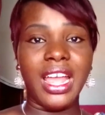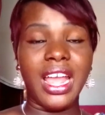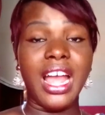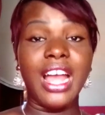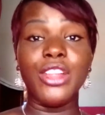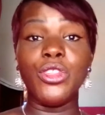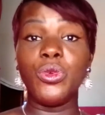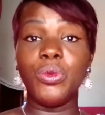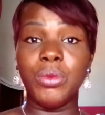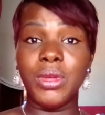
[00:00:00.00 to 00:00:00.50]

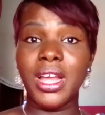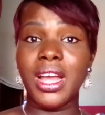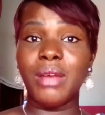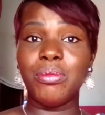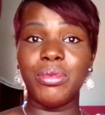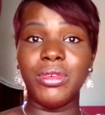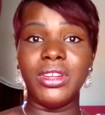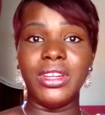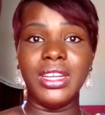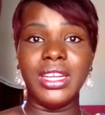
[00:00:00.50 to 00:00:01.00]
and you'll be
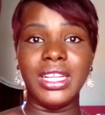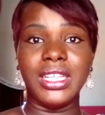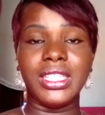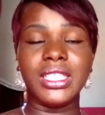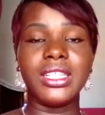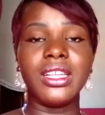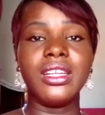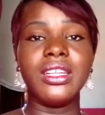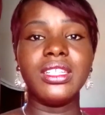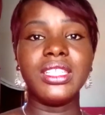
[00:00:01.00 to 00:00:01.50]
happy in it.
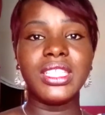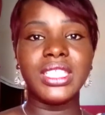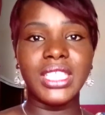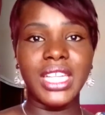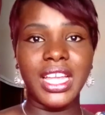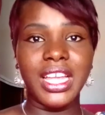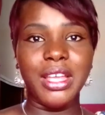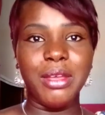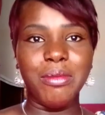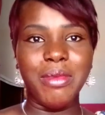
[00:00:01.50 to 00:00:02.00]

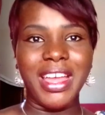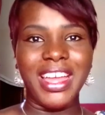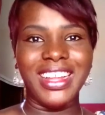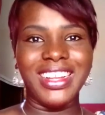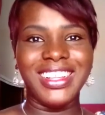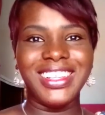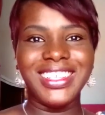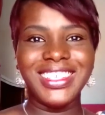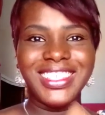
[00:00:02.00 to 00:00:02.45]
Say amen.